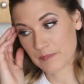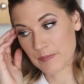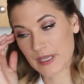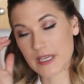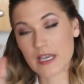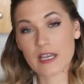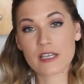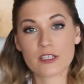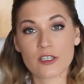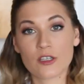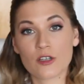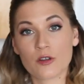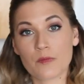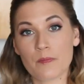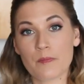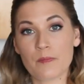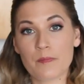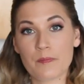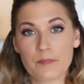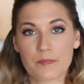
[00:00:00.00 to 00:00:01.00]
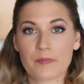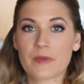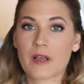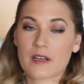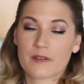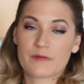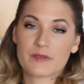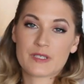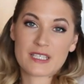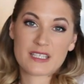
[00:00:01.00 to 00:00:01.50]
Because you're
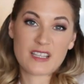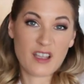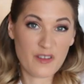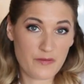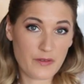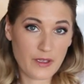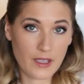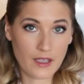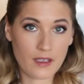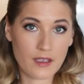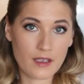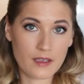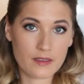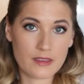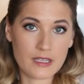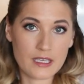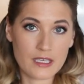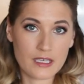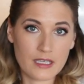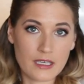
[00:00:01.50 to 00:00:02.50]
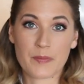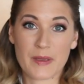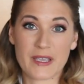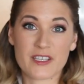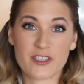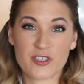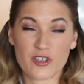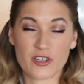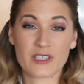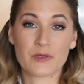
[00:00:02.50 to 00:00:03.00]
kind of stuffing the
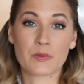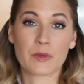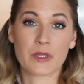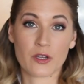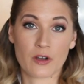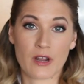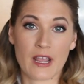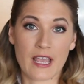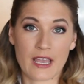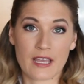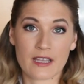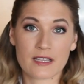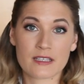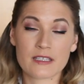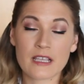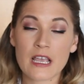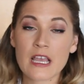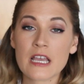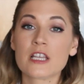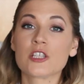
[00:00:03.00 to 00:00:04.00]
pastries with your hands,